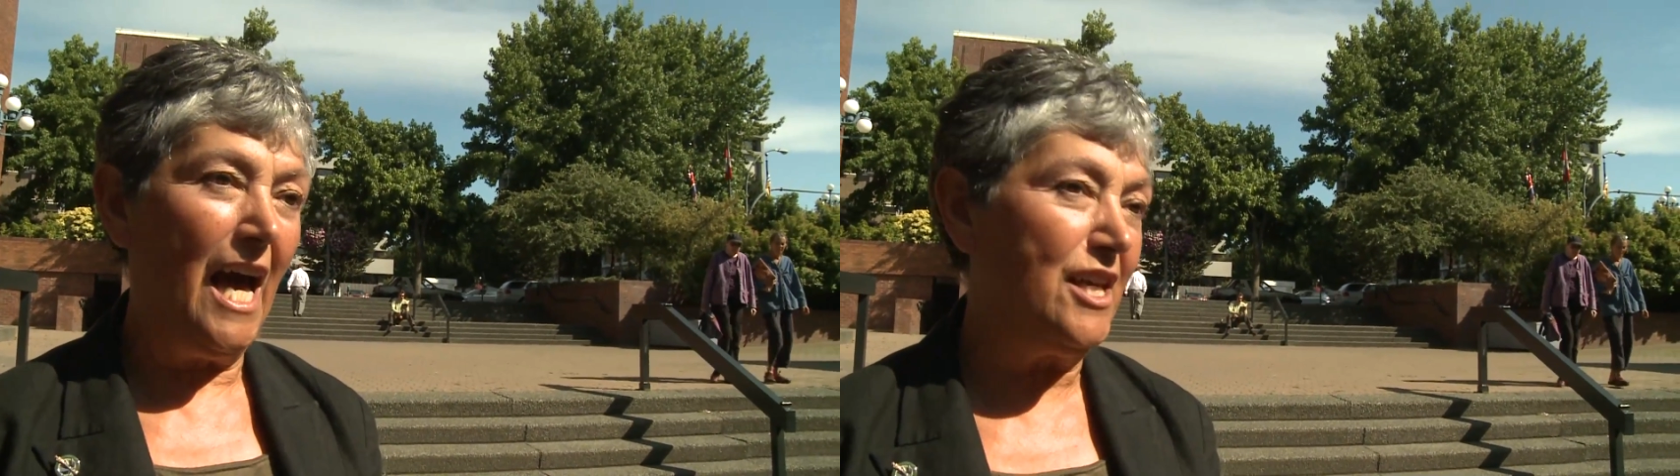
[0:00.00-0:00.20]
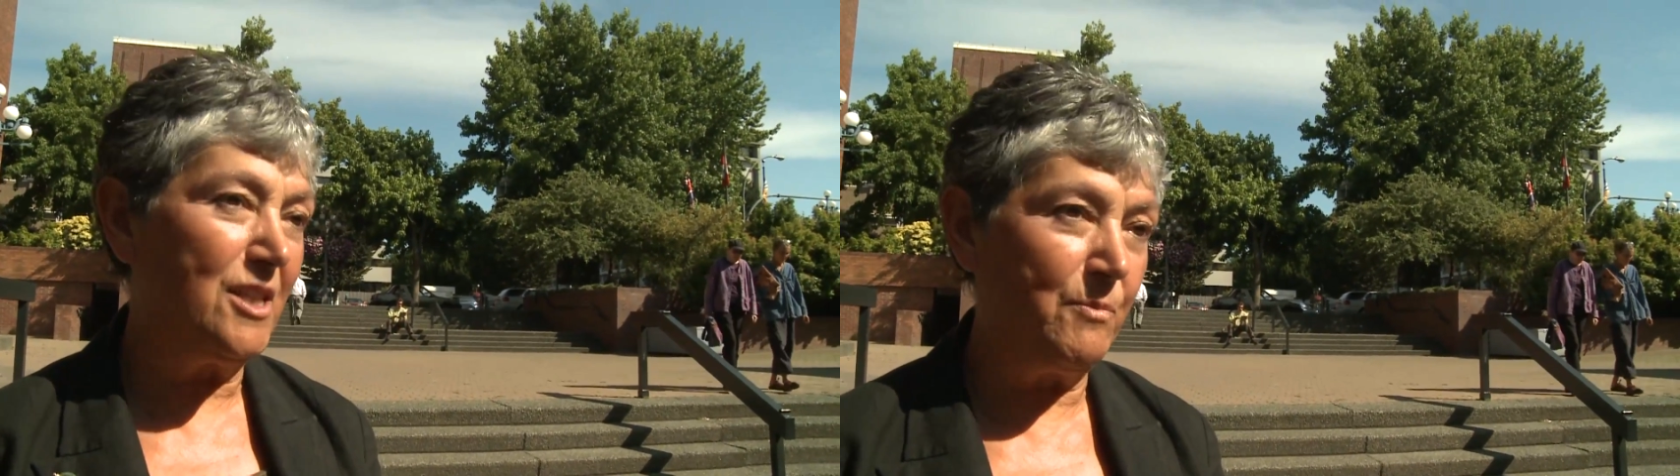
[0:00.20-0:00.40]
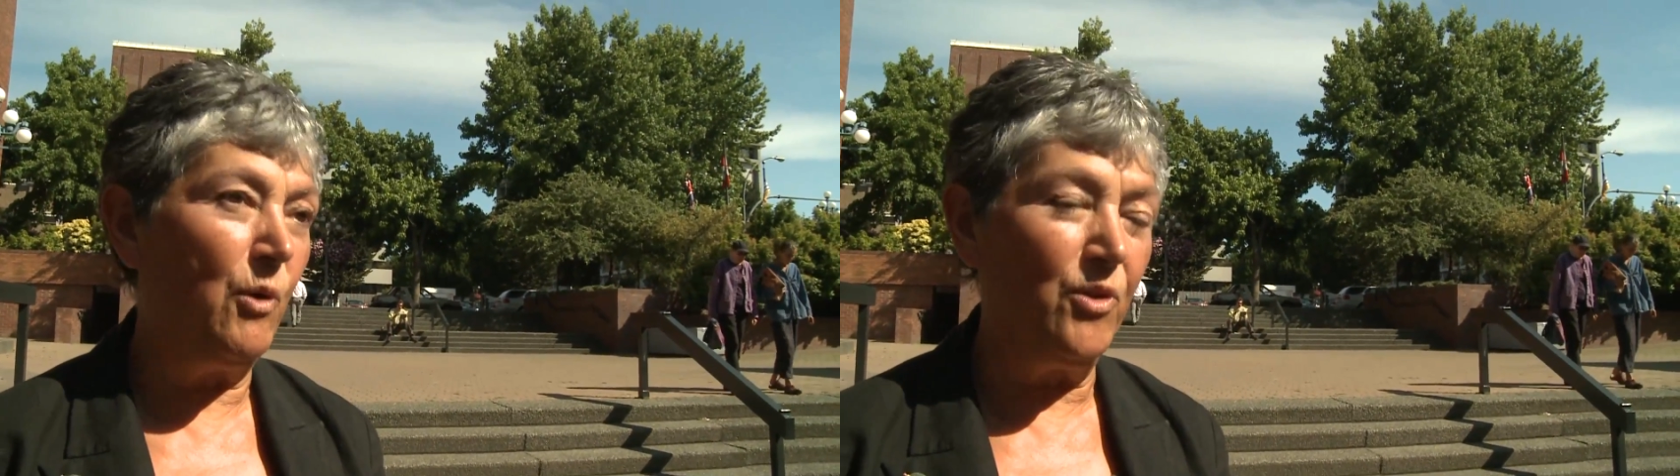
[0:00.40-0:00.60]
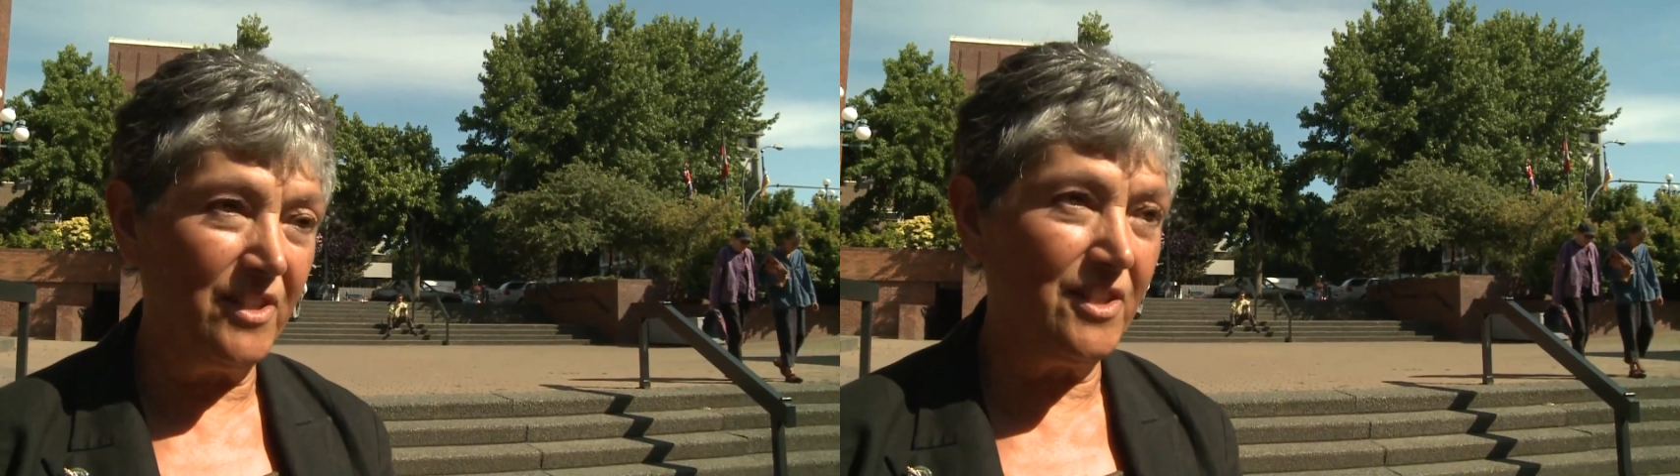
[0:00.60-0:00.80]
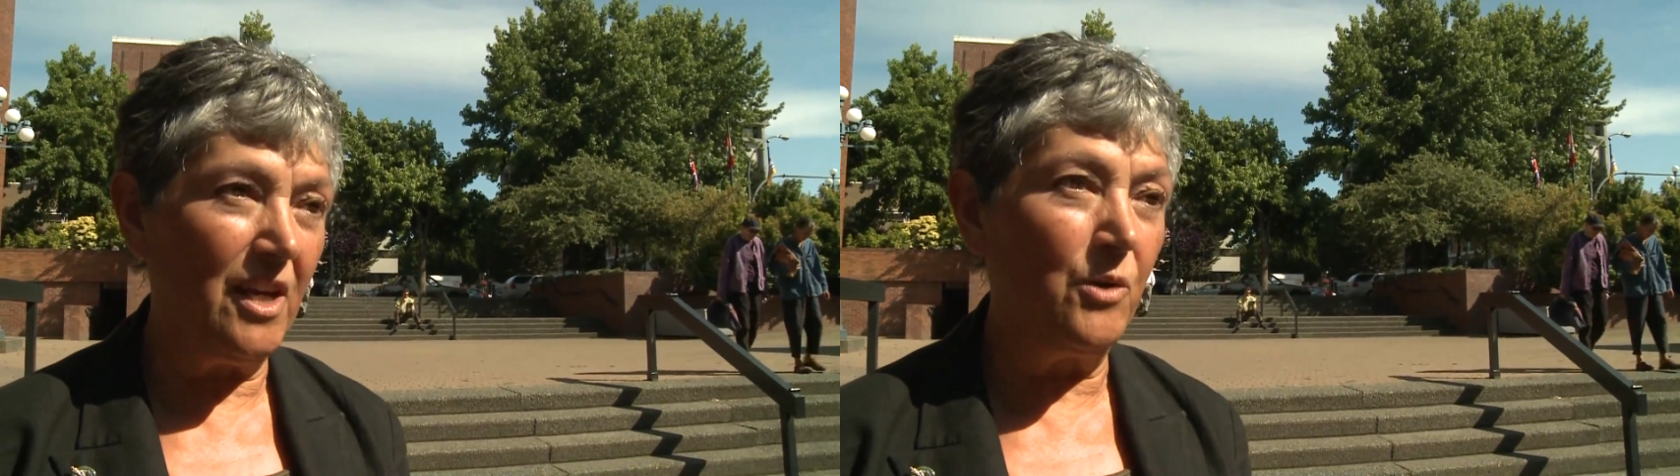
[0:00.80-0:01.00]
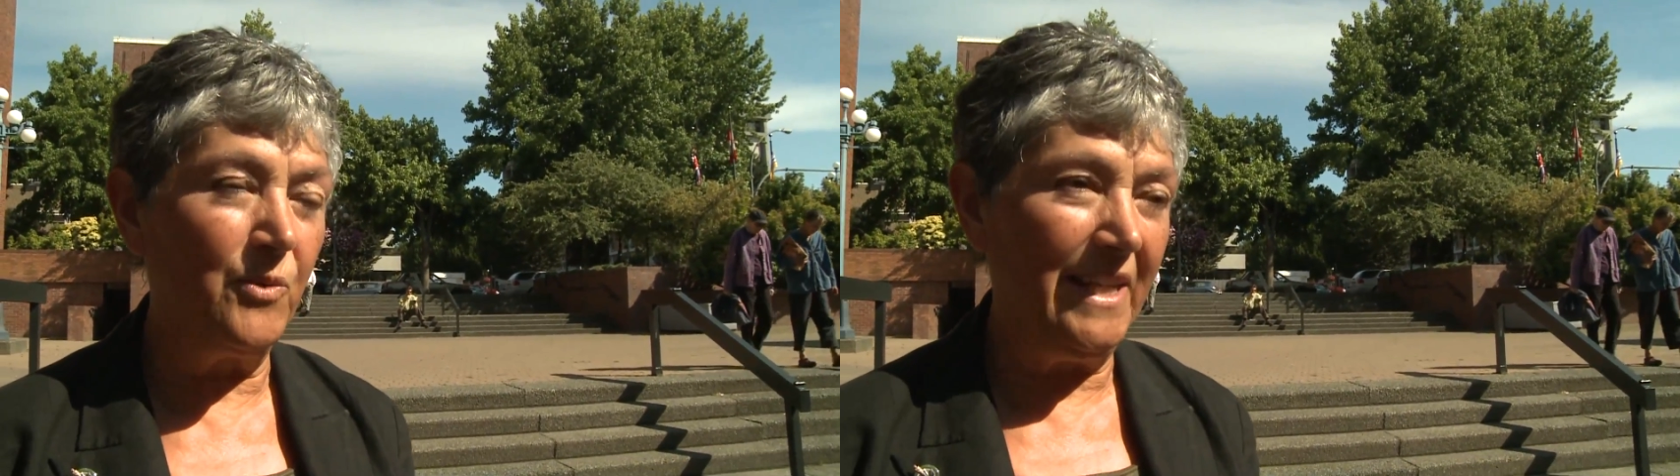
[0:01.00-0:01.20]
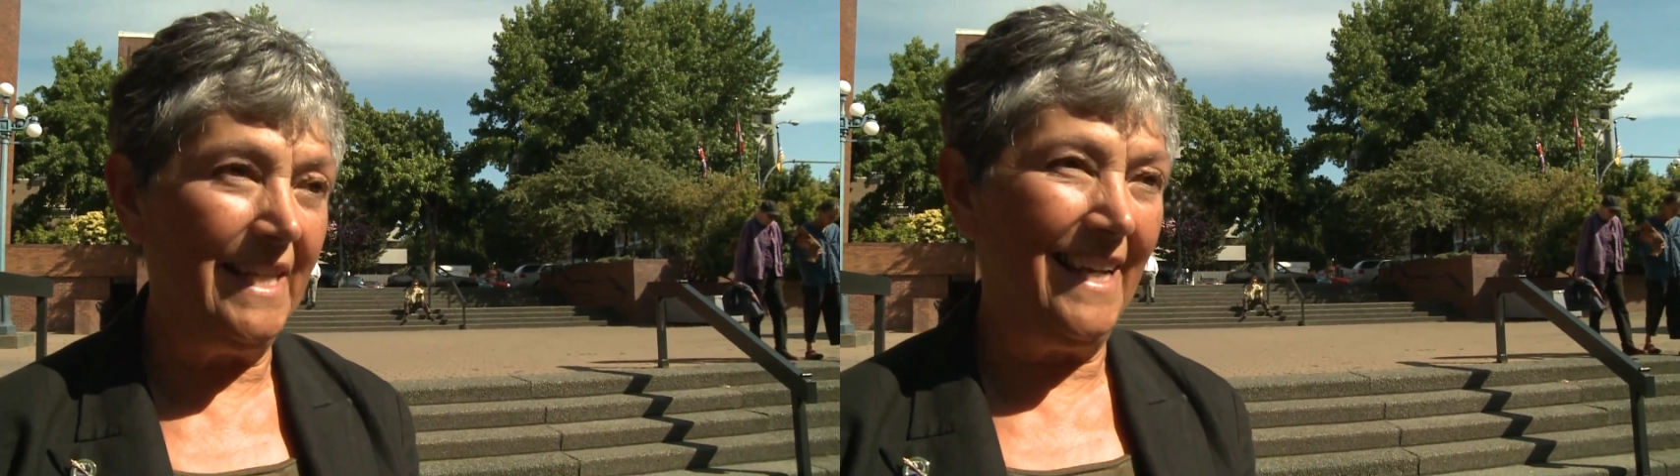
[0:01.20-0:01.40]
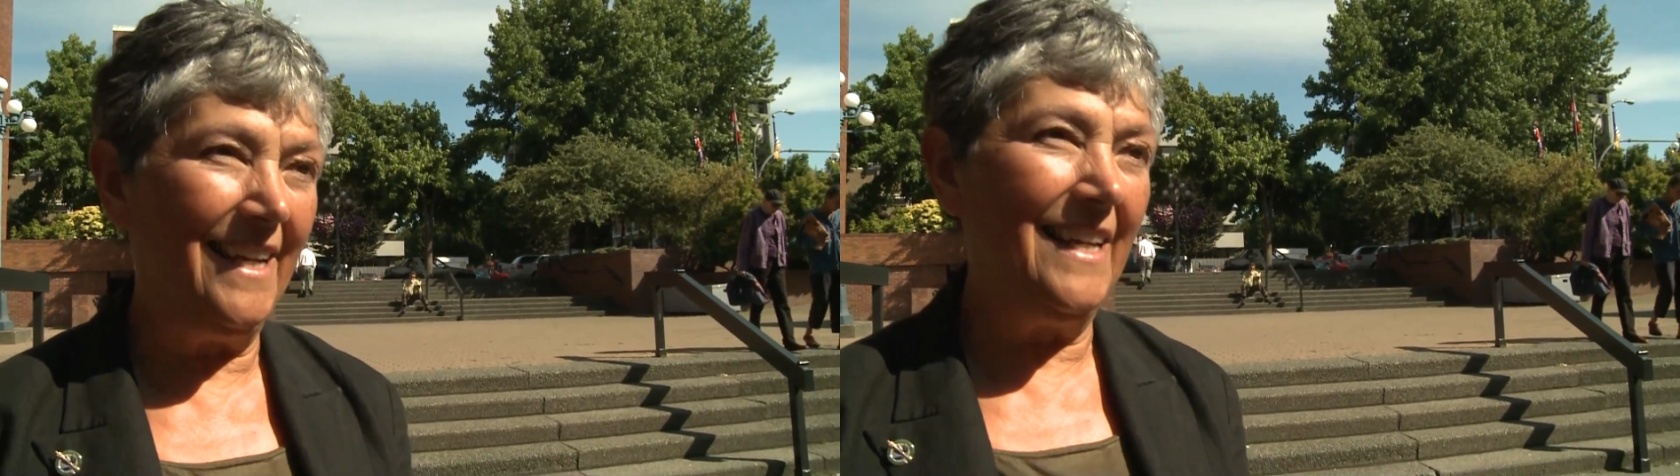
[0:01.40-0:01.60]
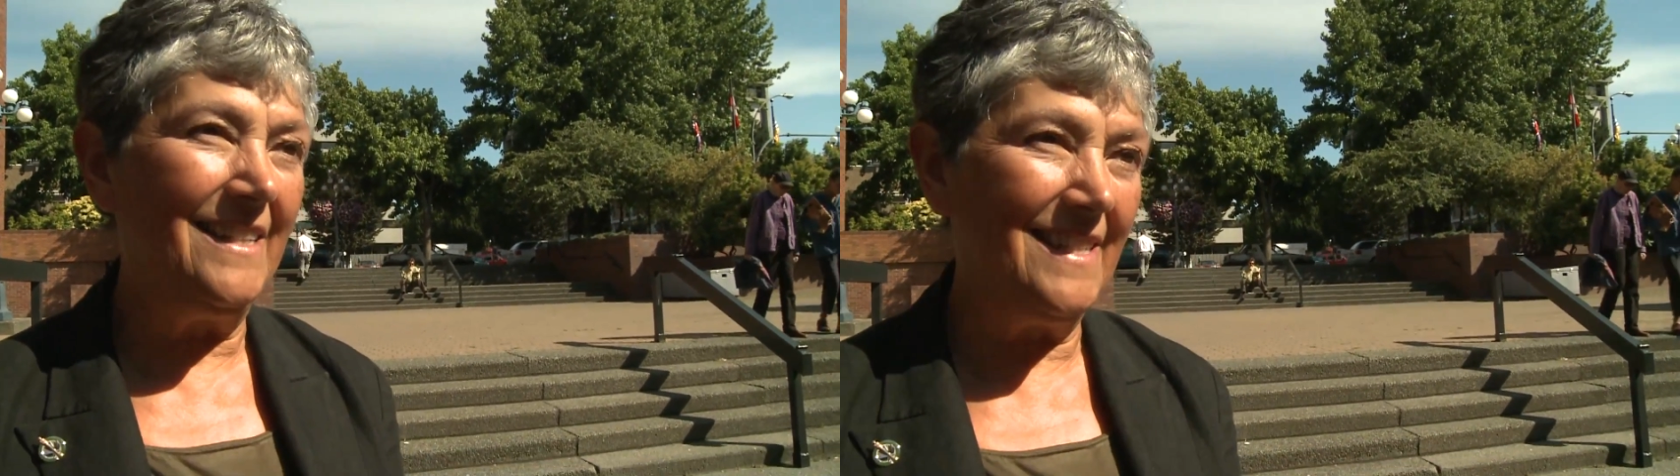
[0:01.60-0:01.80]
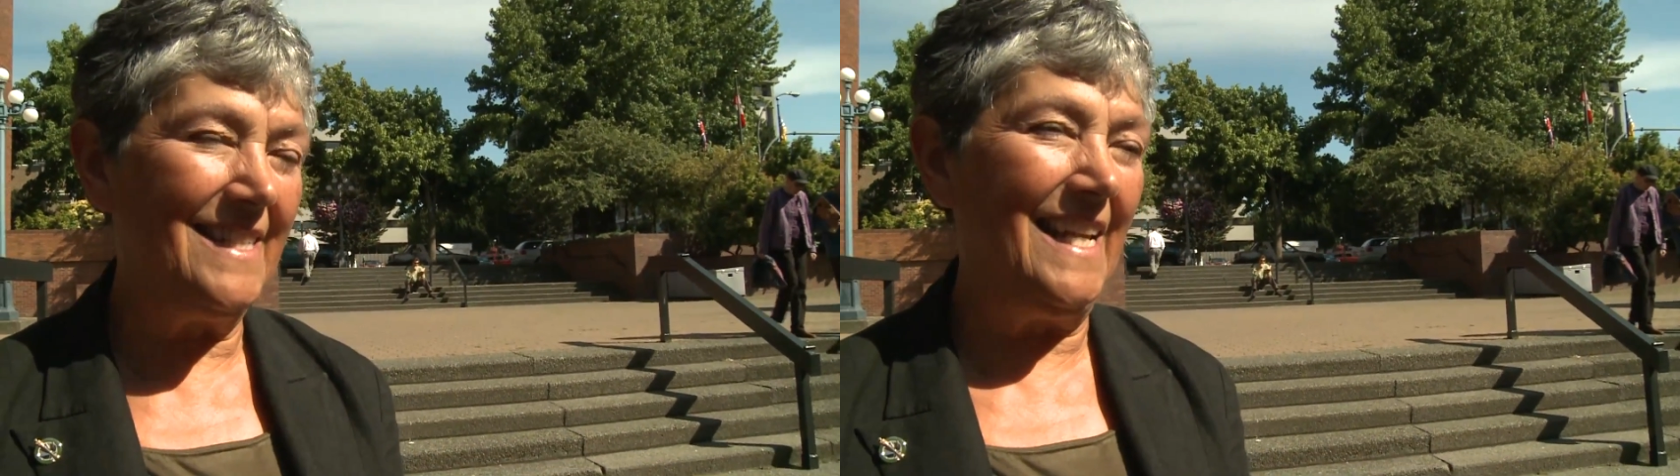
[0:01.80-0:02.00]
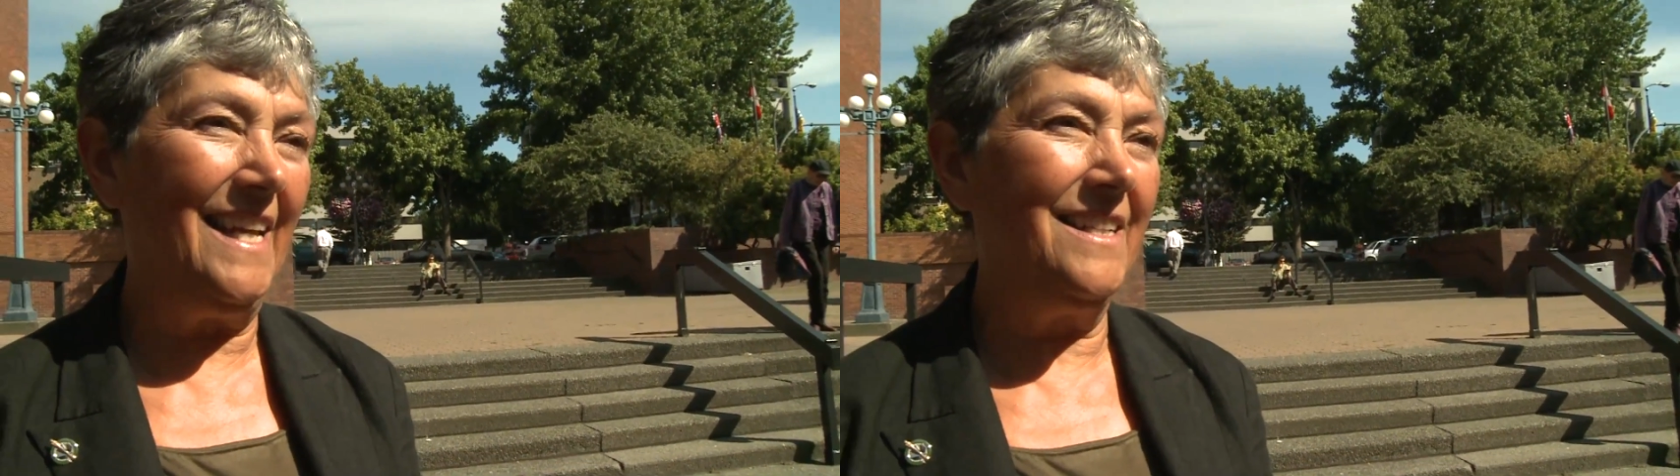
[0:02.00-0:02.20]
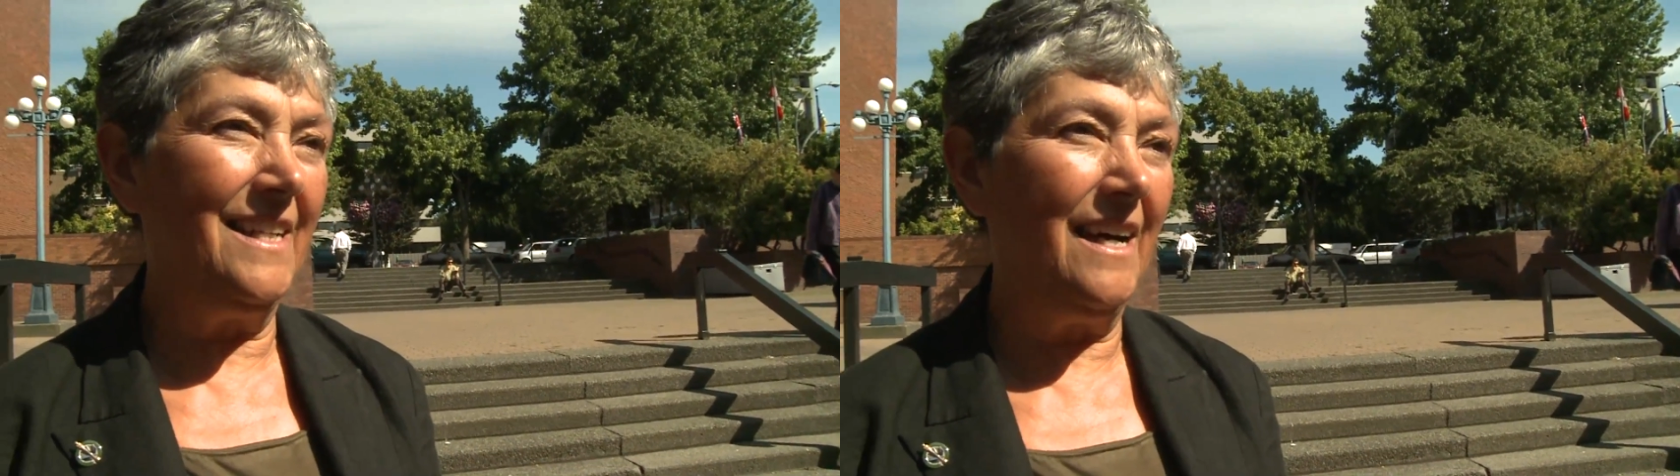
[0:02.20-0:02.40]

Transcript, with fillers: a sports arena instead